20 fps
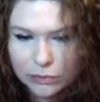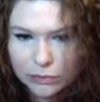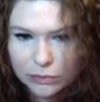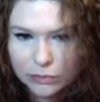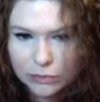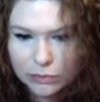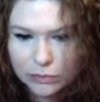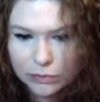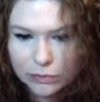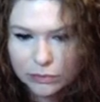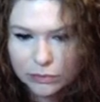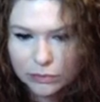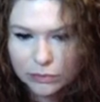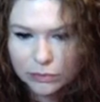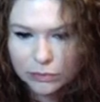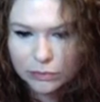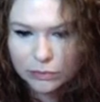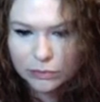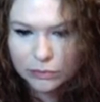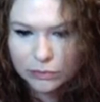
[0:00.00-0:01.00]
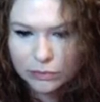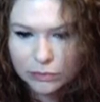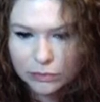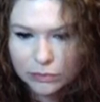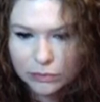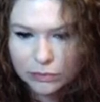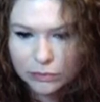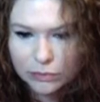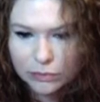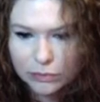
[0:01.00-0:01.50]

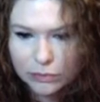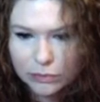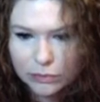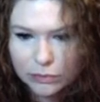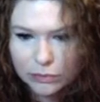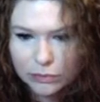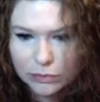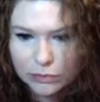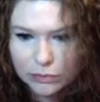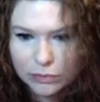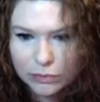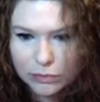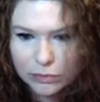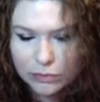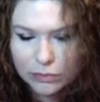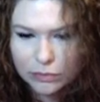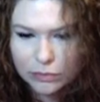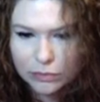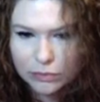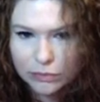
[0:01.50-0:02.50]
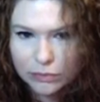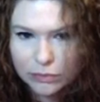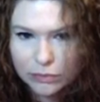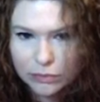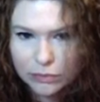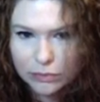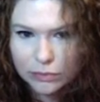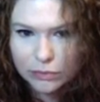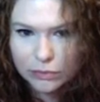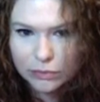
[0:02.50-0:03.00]

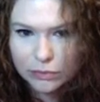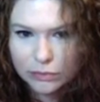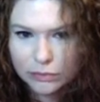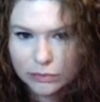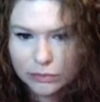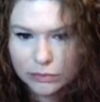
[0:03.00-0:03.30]
The person shown says nothing.